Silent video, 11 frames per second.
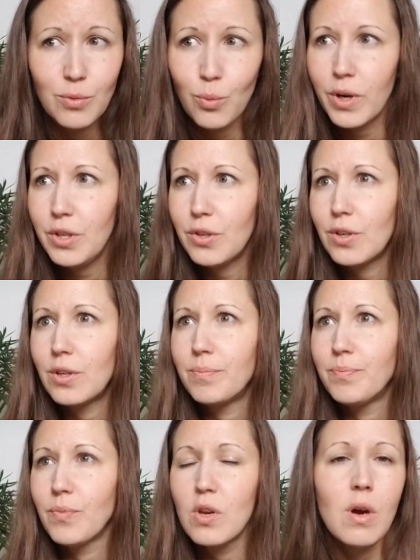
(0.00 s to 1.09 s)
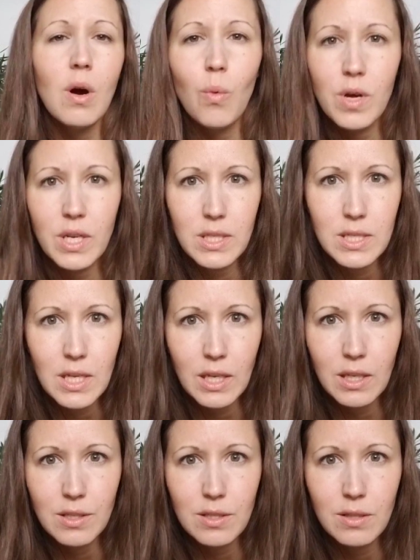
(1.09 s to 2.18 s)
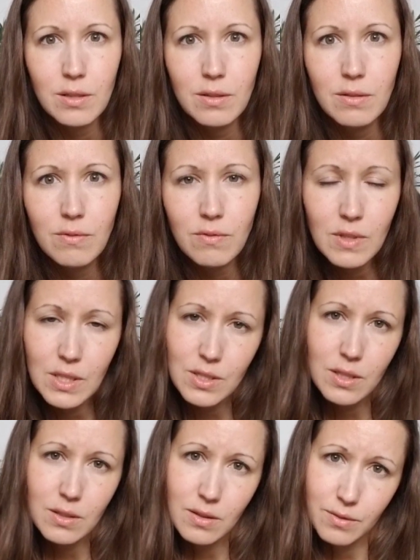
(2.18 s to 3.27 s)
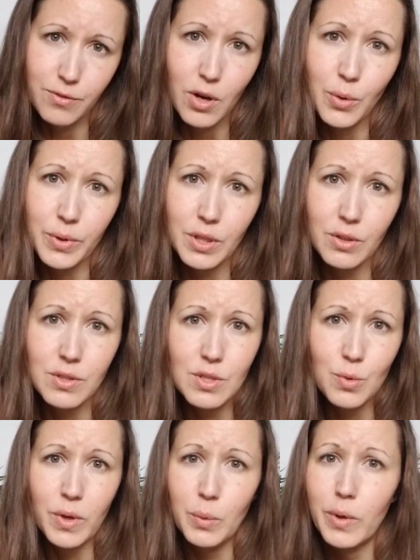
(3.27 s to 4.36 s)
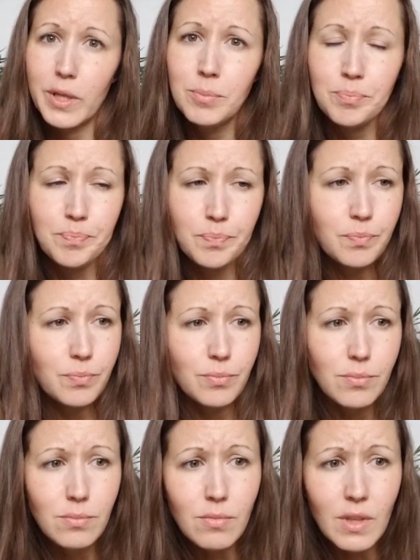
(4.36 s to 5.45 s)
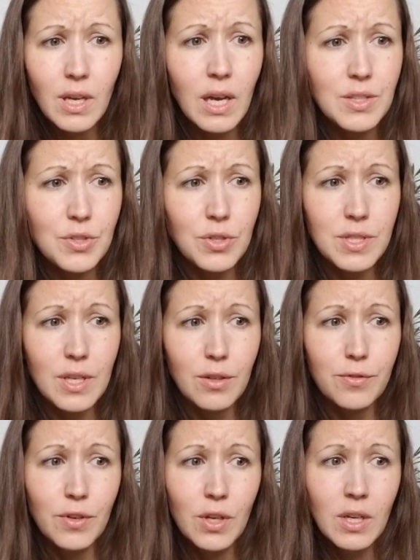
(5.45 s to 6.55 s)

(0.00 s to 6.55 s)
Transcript: what you're not wanting to take into into the following year into 21. Ask yourself